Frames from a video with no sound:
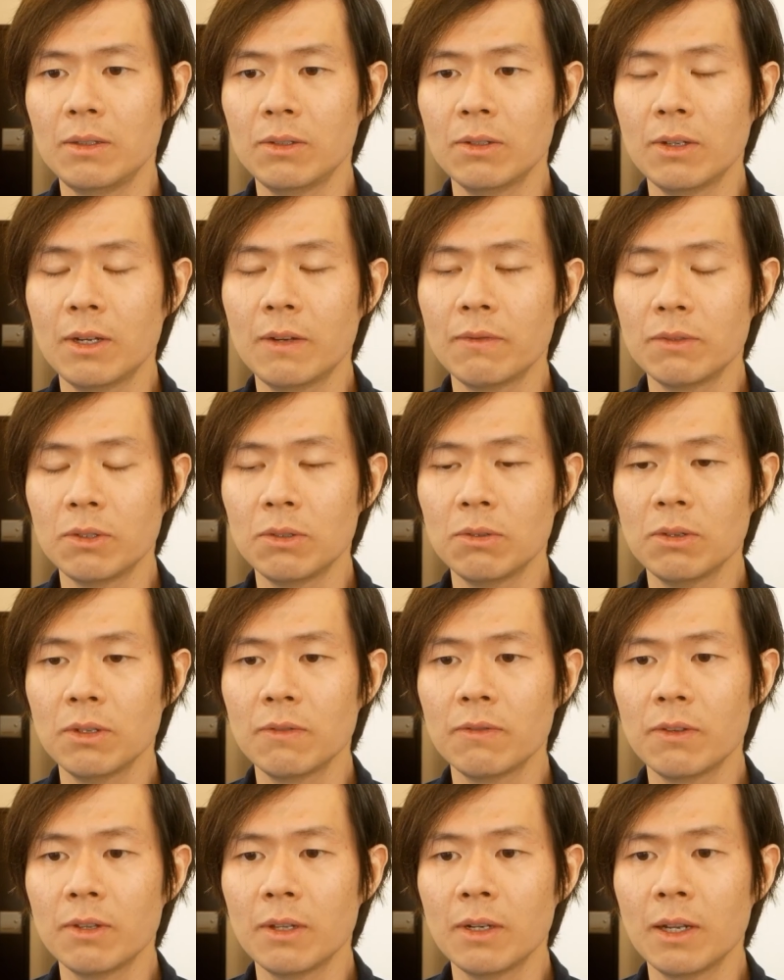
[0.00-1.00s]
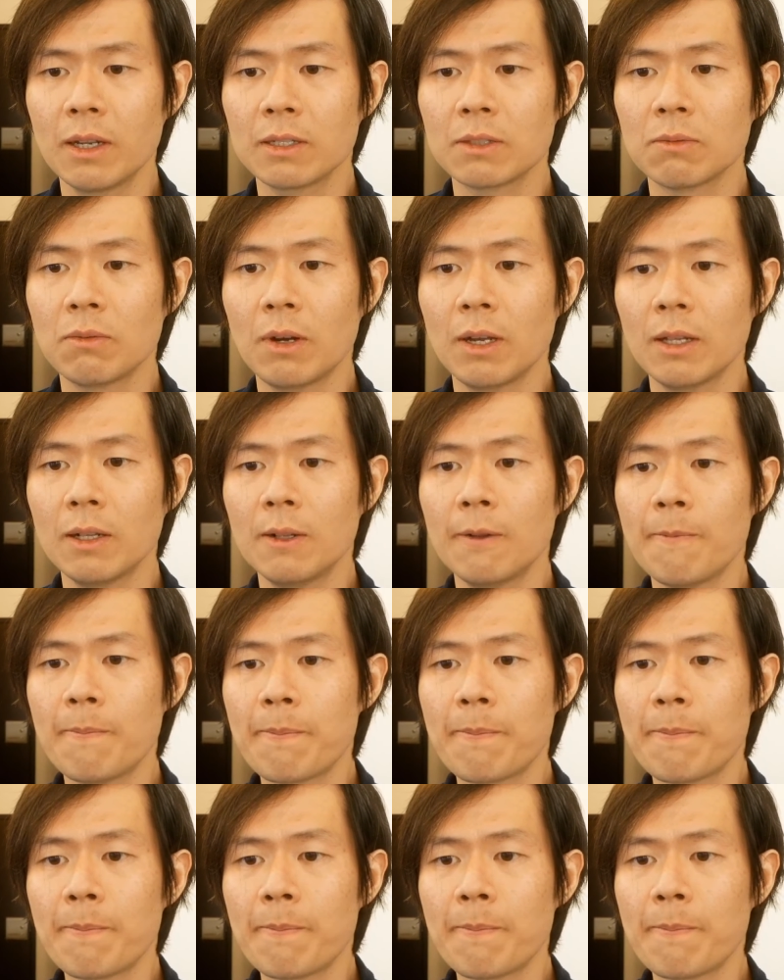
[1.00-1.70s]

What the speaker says: don't have to do it for the next while.